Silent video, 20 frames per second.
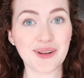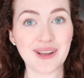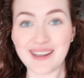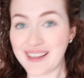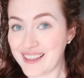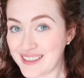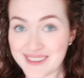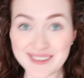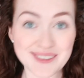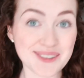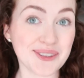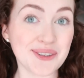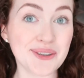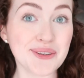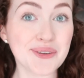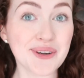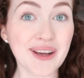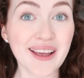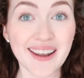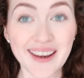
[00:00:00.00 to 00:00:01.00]
Let's
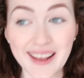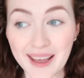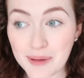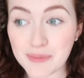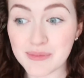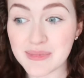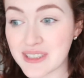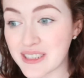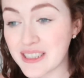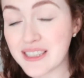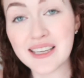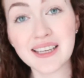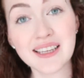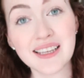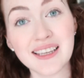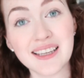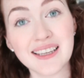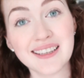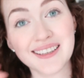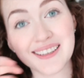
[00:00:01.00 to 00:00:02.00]
do an empty
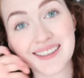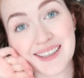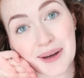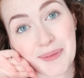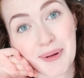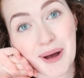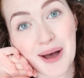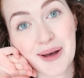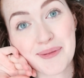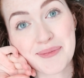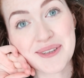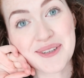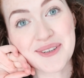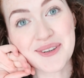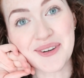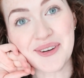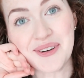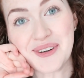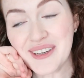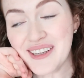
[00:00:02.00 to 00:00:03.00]
apartment
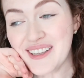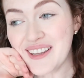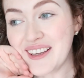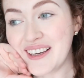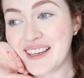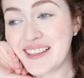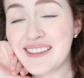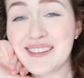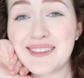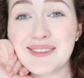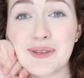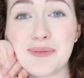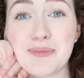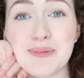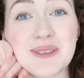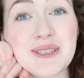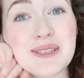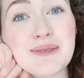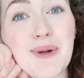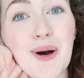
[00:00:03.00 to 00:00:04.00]
tour. It's
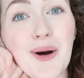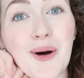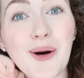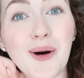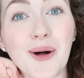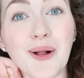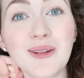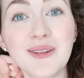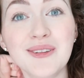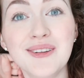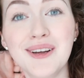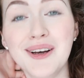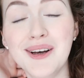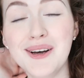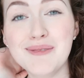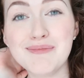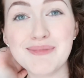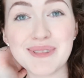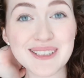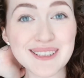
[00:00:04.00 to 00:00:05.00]
super small,
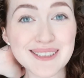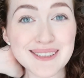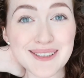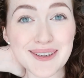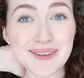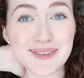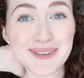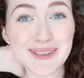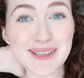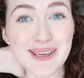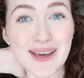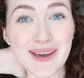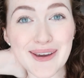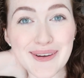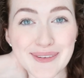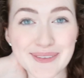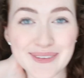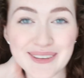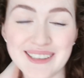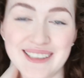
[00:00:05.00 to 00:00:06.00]
but it's so
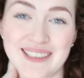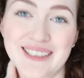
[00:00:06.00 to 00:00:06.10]
cute.